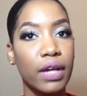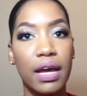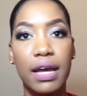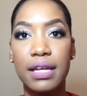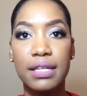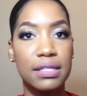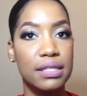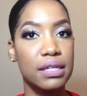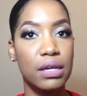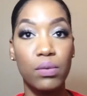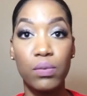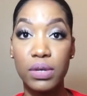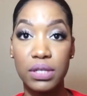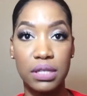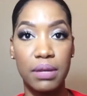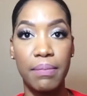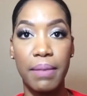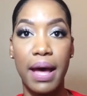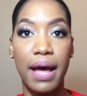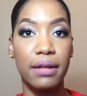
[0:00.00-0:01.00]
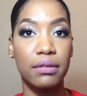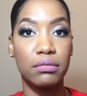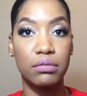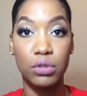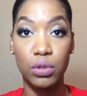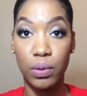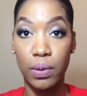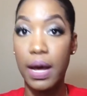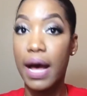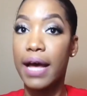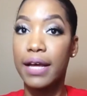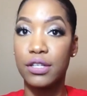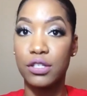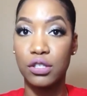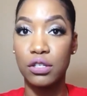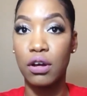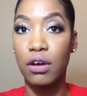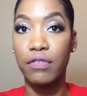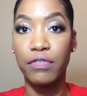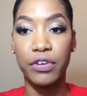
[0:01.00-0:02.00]
it wasn't matte. You guys
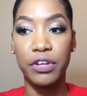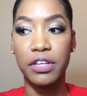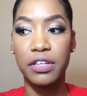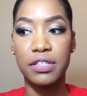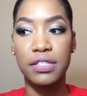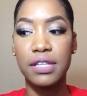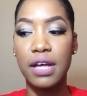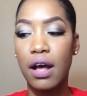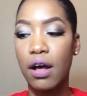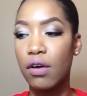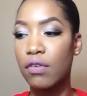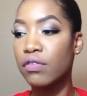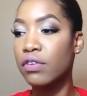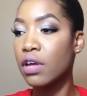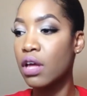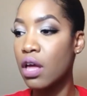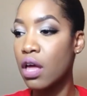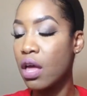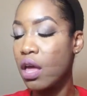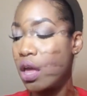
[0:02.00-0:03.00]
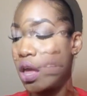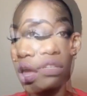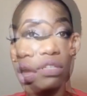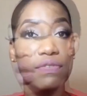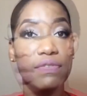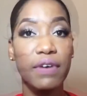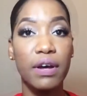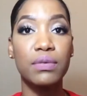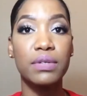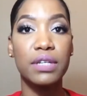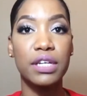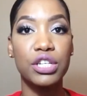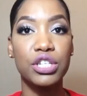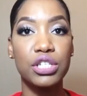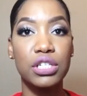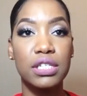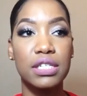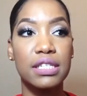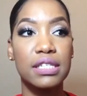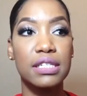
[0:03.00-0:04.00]
saw for yourself. So this
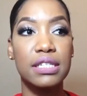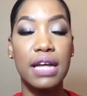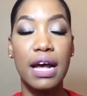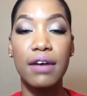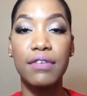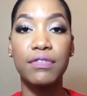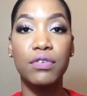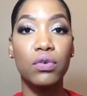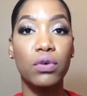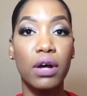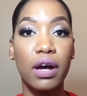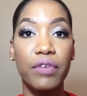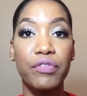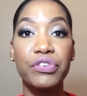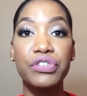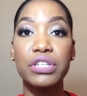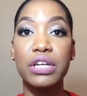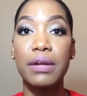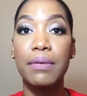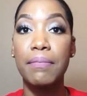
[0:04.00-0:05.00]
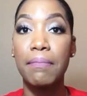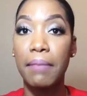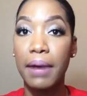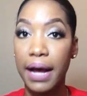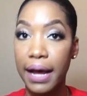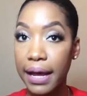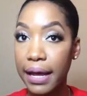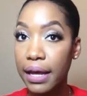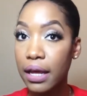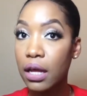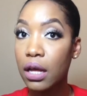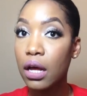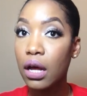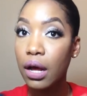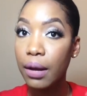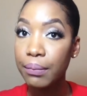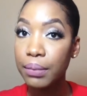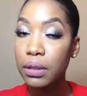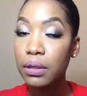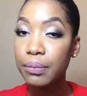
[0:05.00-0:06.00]
foundation is not full coverage in my
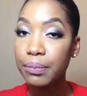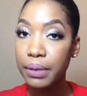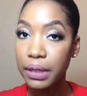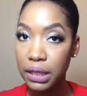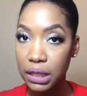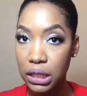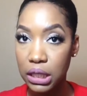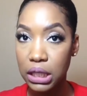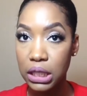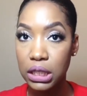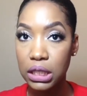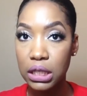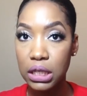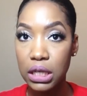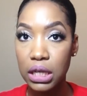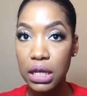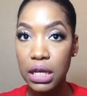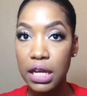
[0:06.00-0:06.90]
humble opinion.